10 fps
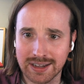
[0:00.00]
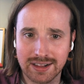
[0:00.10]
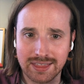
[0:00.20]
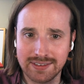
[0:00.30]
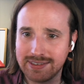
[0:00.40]

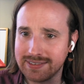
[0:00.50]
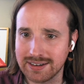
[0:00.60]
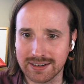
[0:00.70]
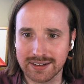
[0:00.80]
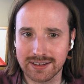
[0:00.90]
Like this
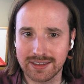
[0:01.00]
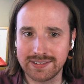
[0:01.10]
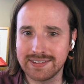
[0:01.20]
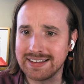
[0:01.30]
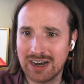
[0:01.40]
isn't
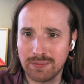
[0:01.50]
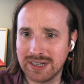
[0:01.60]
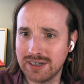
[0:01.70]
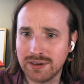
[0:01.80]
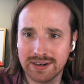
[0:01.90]
this isn't
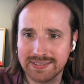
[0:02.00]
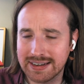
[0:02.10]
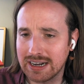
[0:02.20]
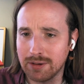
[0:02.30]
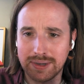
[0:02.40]
helping you and it's
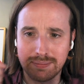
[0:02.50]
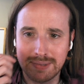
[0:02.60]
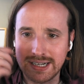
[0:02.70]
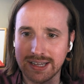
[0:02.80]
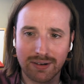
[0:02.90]
not helping
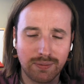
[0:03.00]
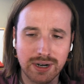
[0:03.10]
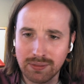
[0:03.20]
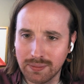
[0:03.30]
me like what do,